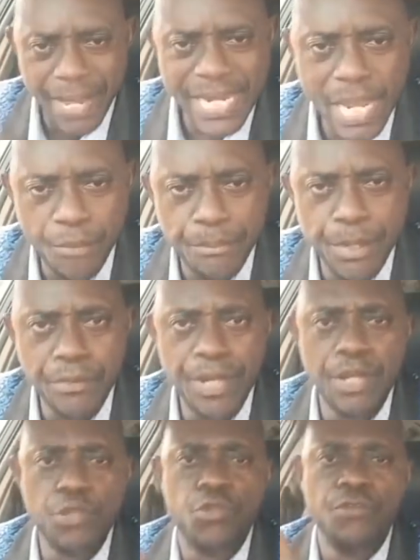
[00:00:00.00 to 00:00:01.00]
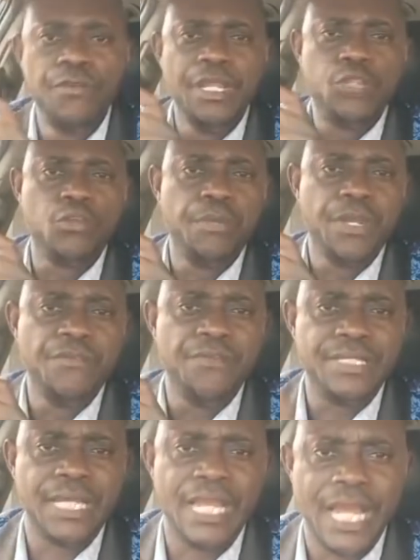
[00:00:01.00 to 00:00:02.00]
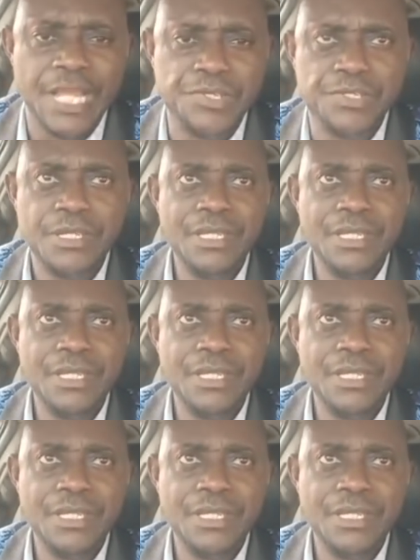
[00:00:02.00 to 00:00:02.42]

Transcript: Brewery need to be revitalized.